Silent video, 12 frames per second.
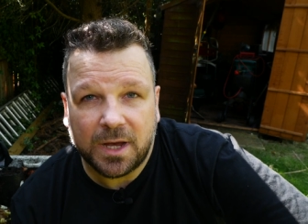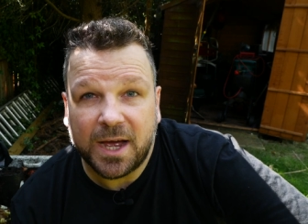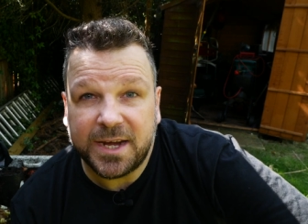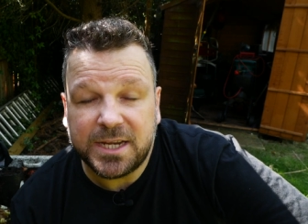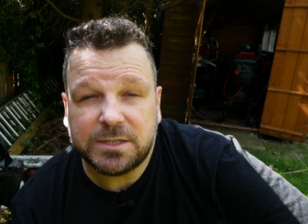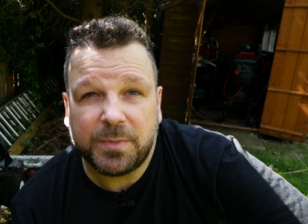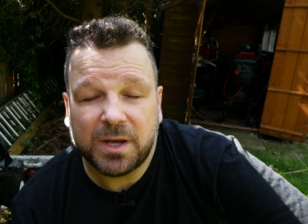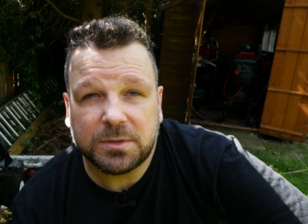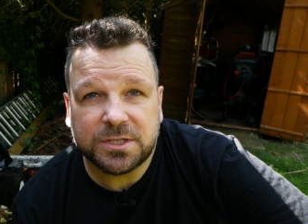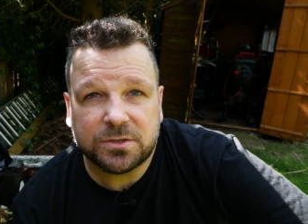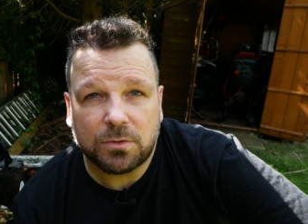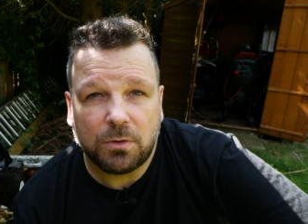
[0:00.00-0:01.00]
I need to be able
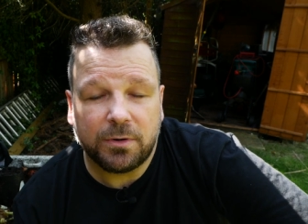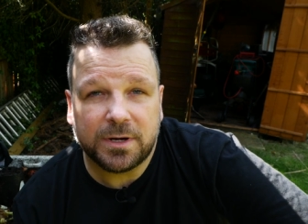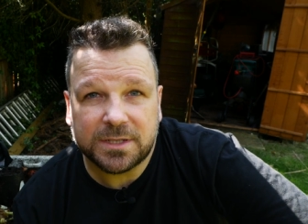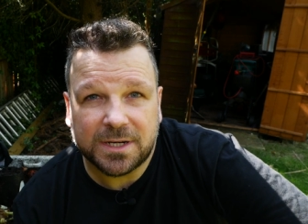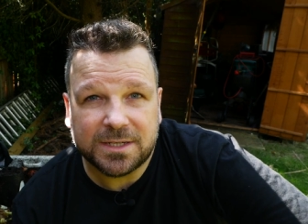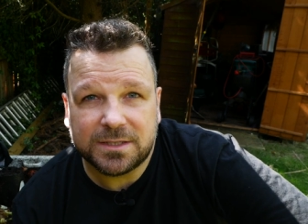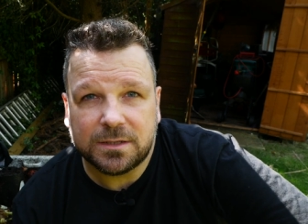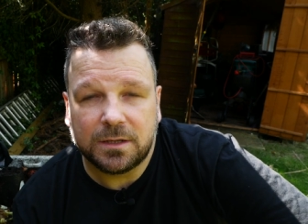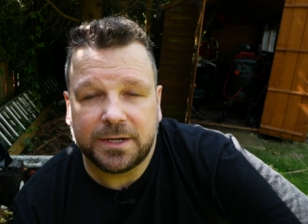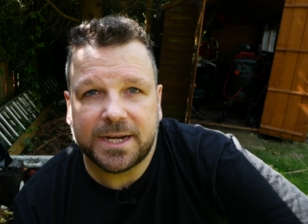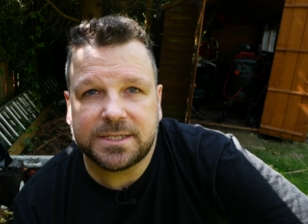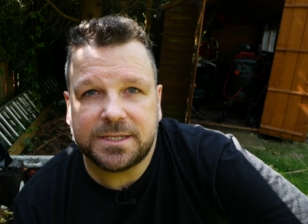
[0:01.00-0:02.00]
to store it until
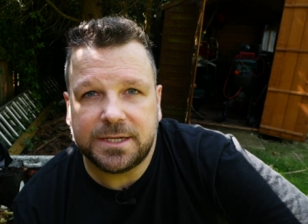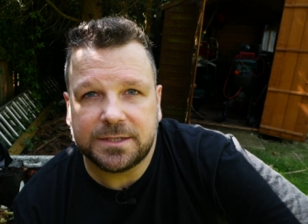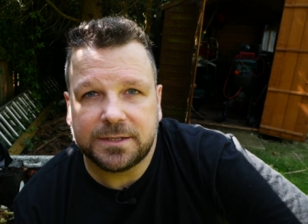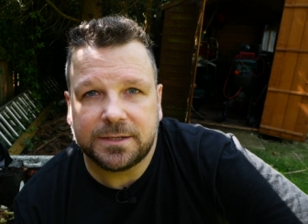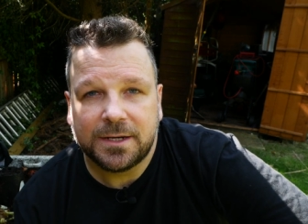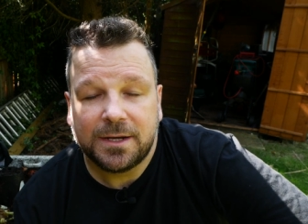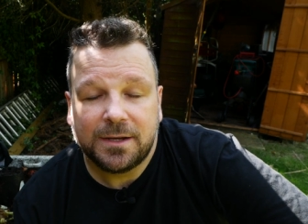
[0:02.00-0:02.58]
next season.